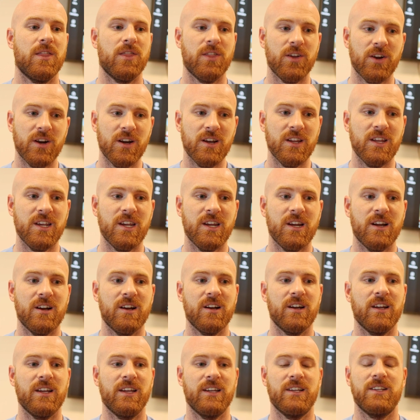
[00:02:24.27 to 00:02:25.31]
Third
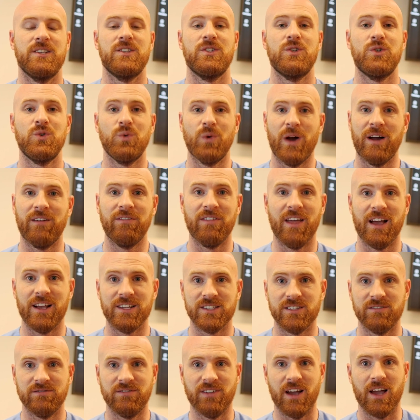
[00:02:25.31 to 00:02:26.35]
year is
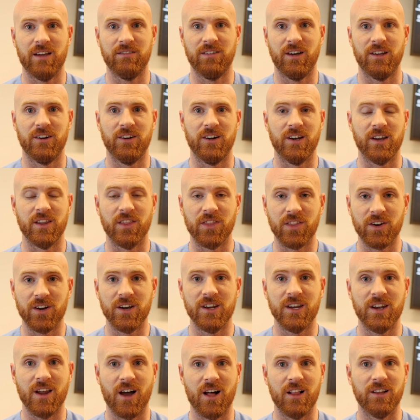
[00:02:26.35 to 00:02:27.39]

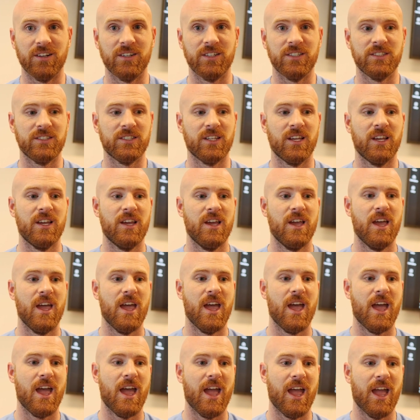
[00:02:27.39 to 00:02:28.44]
$12,530.
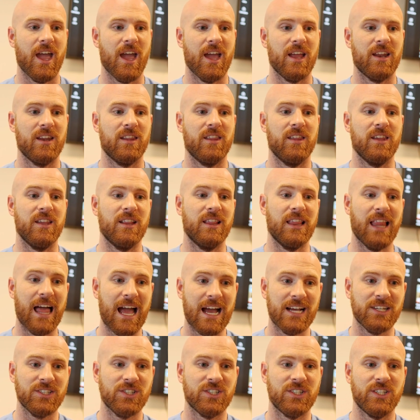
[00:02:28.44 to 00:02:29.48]
And the
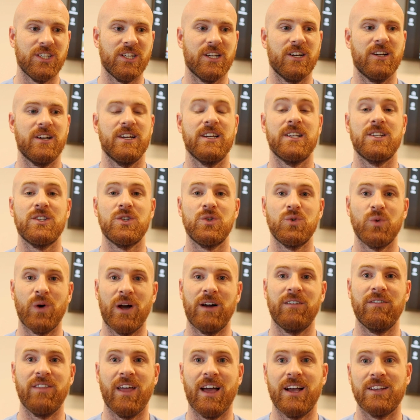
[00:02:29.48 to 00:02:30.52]
last year is
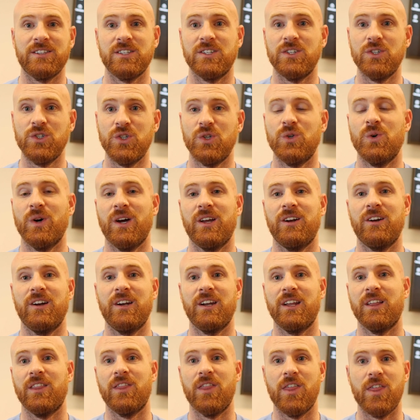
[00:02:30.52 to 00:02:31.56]

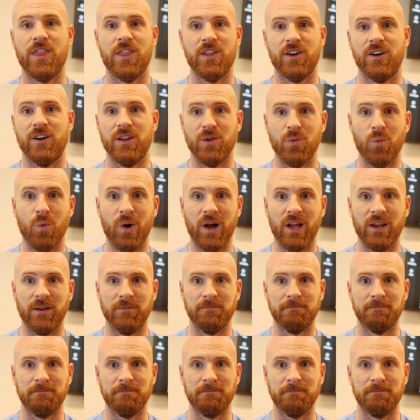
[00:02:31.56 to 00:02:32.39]
$12,231.